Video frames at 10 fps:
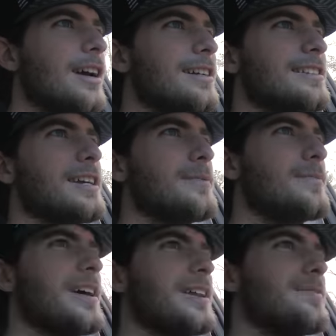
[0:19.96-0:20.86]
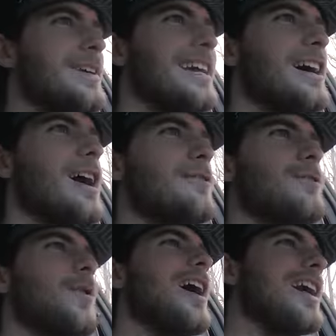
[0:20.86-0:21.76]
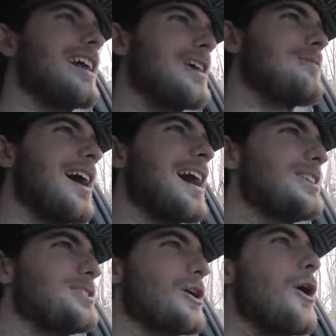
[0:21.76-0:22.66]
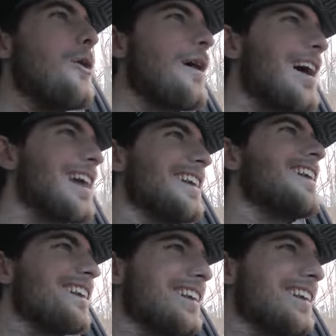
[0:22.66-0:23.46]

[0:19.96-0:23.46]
is the epitome of what am I doing?